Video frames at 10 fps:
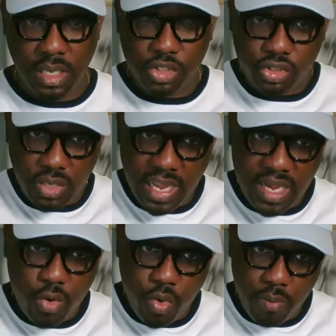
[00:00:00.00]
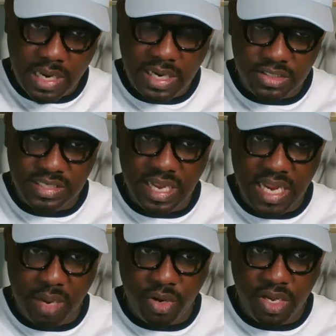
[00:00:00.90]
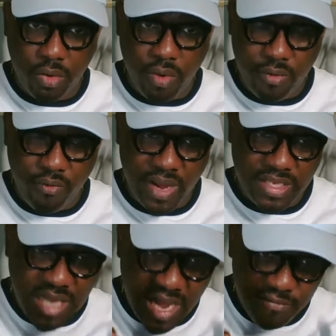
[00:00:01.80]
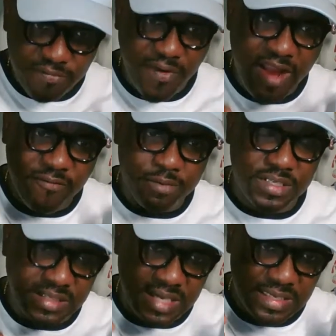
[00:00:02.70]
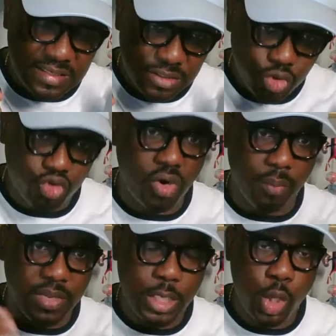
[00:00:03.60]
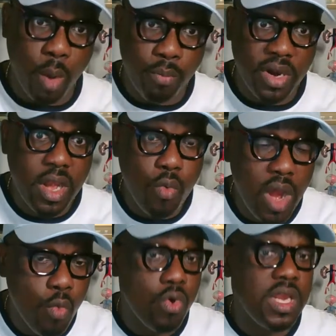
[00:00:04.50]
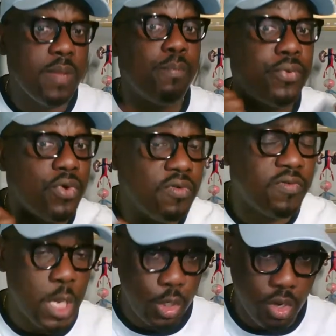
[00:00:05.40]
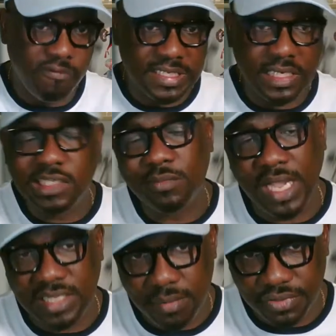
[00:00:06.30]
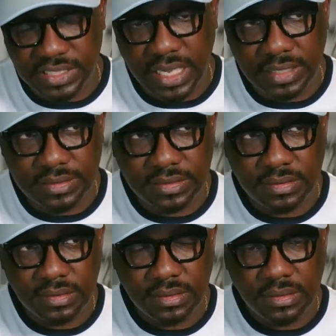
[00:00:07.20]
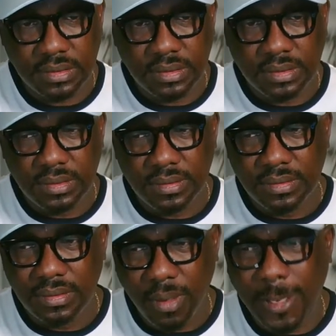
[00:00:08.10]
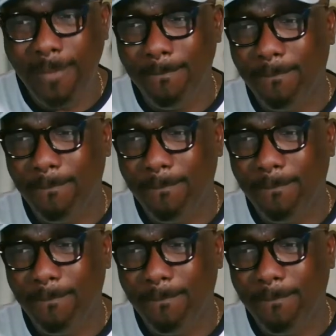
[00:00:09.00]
So any woman outside their body weight range, a 5% drop in your body weight will improve your fertility by 10%. Okay?